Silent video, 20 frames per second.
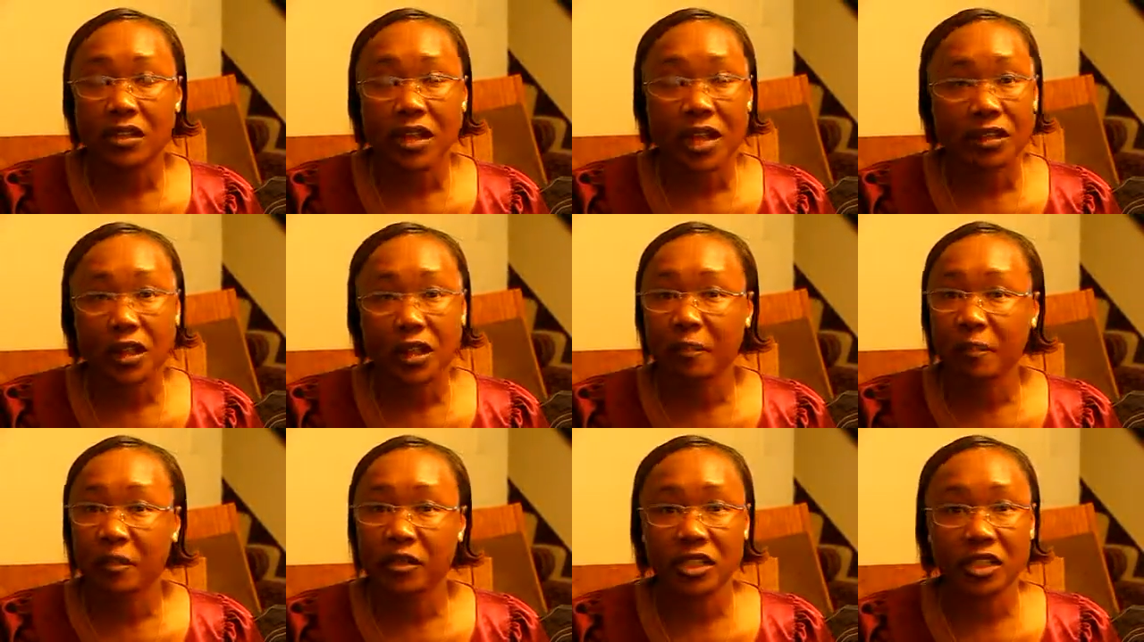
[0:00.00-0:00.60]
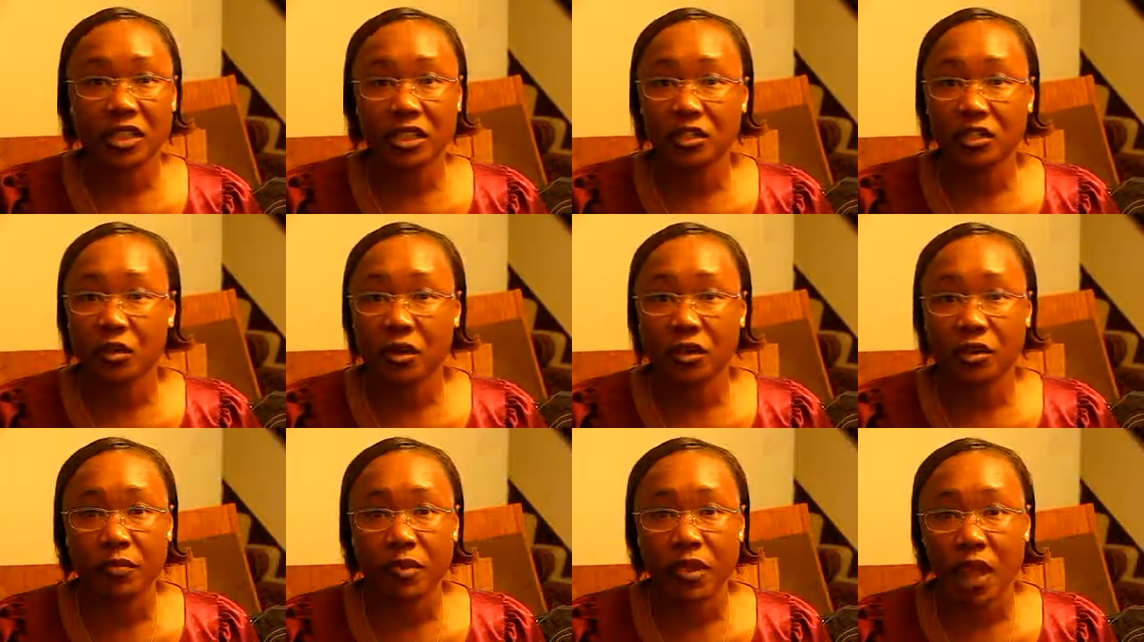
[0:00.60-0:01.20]
then that person is
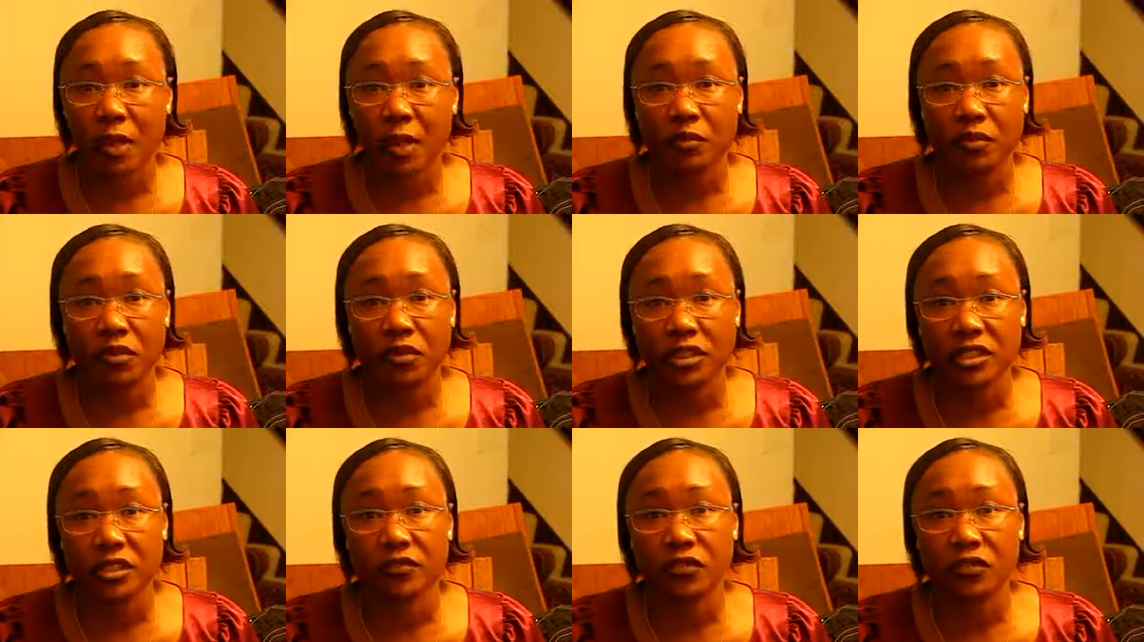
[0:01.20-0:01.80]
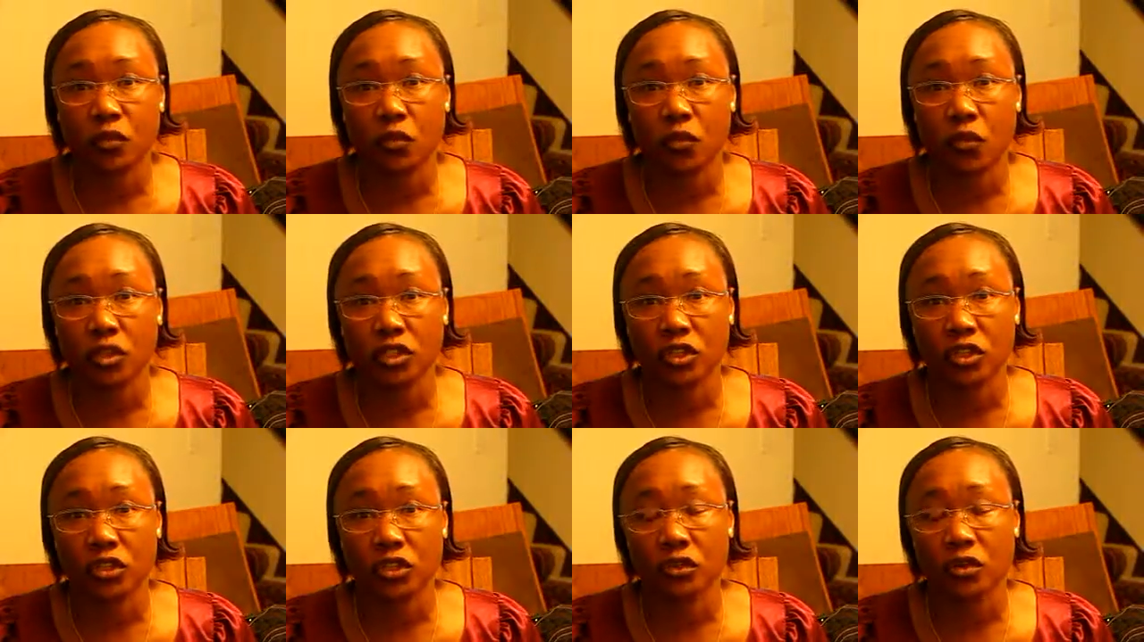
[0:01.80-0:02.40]
going to be abusive
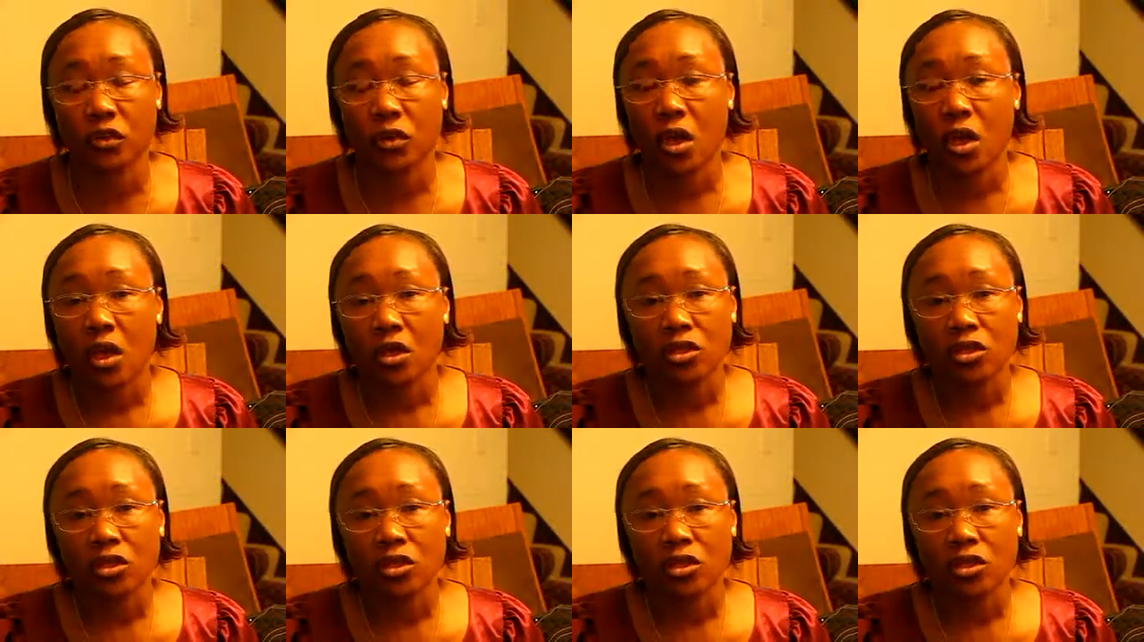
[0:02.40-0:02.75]
towards you.